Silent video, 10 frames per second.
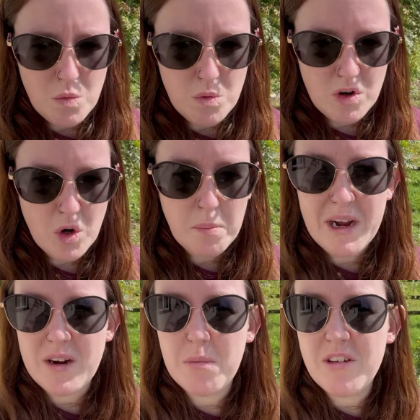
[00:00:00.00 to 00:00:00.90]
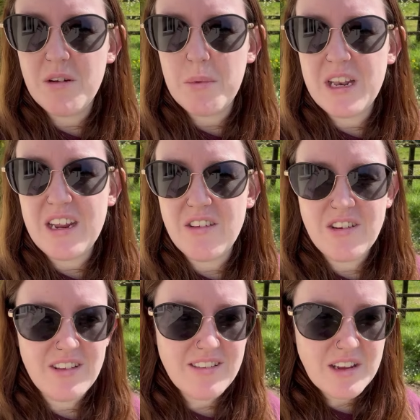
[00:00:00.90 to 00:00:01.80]
We'll go back up to Dublin later
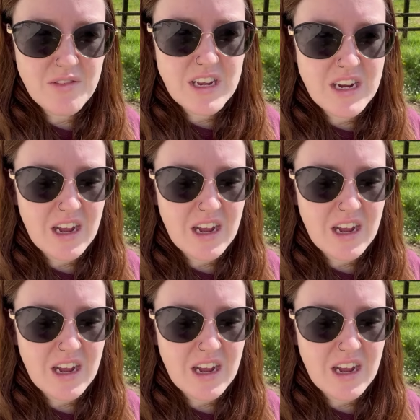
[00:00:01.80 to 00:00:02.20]
this evening